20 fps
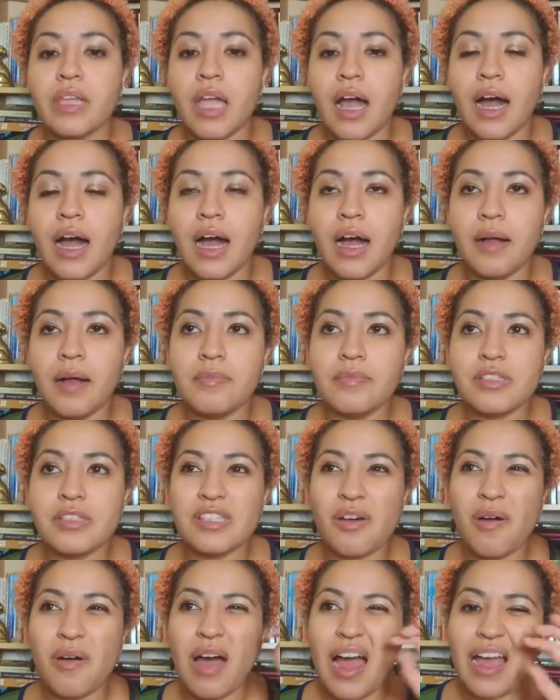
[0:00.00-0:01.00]
um,
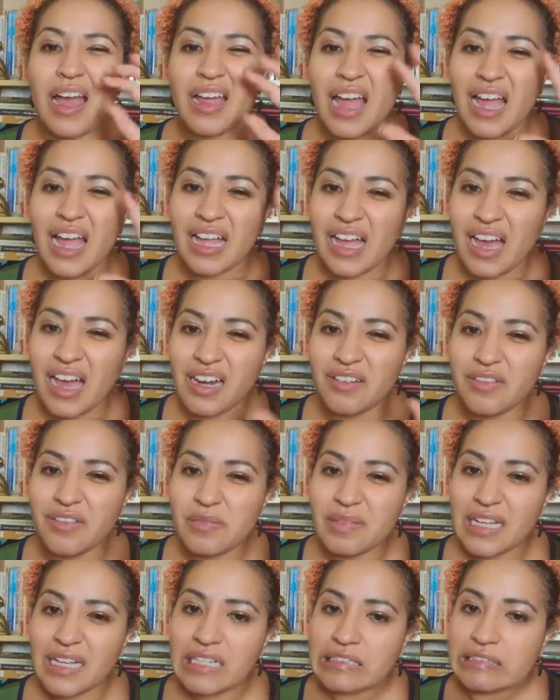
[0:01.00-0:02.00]
so I, I kind of am
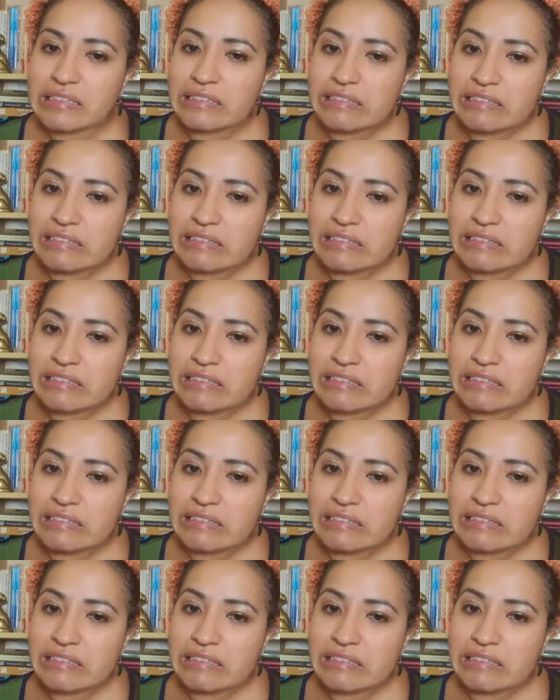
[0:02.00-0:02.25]
like, uh,